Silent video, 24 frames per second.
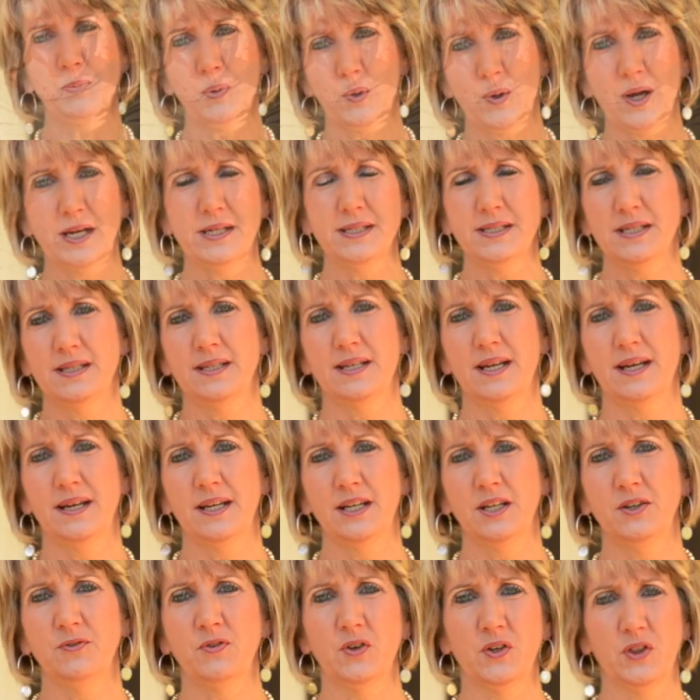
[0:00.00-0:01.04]
pray
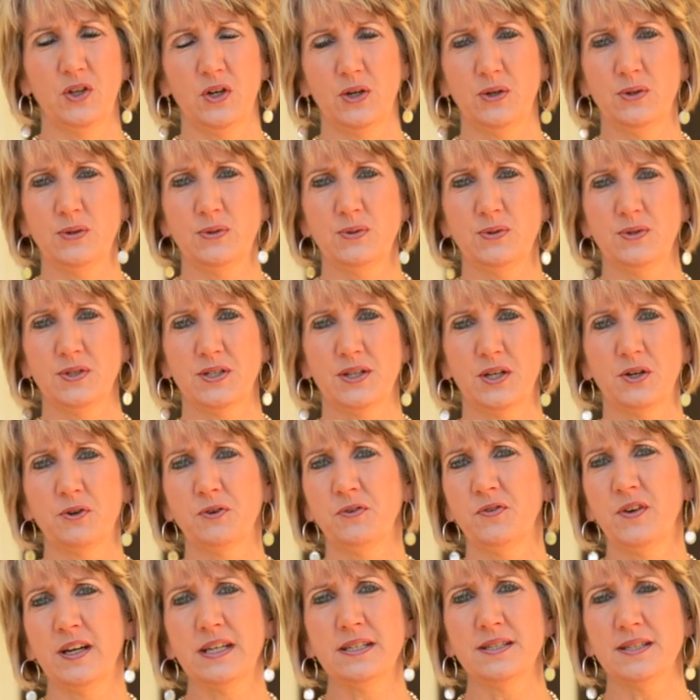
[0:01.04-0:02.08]
today for those that are
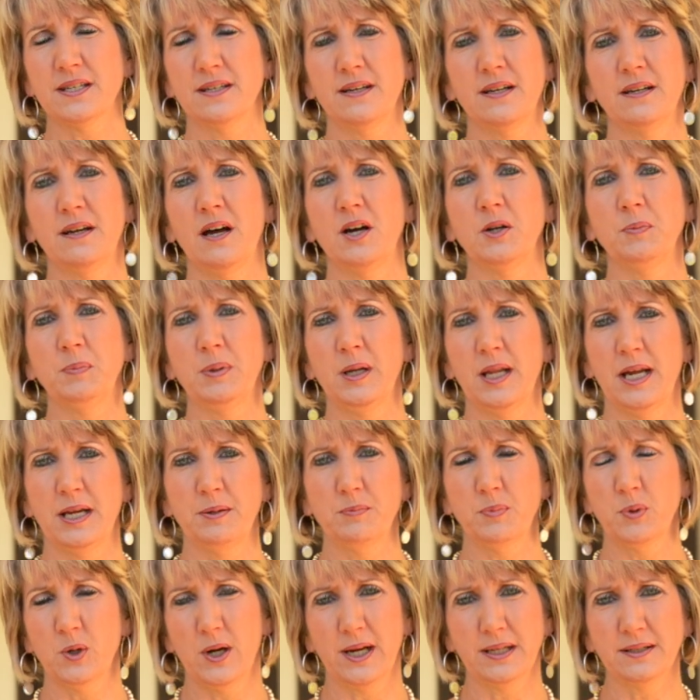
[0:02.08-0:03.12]
facing an
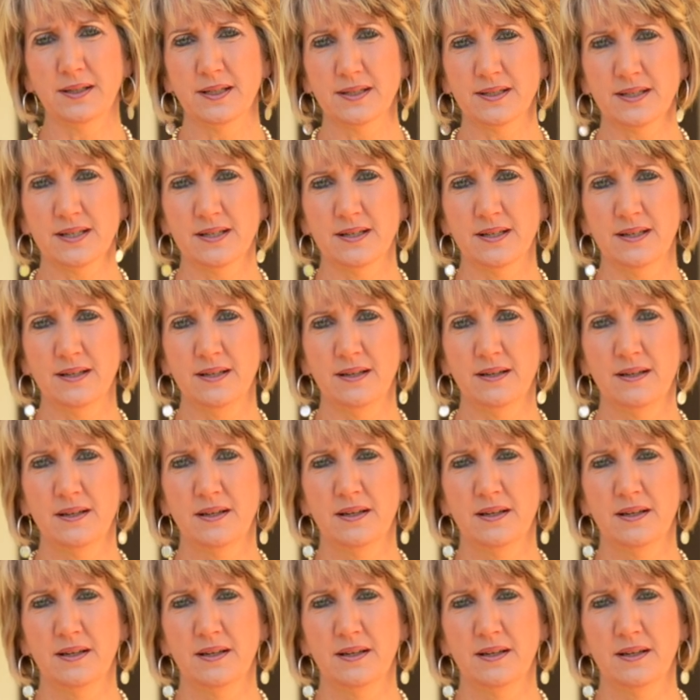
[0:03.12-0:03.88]
unplanned pregnancy.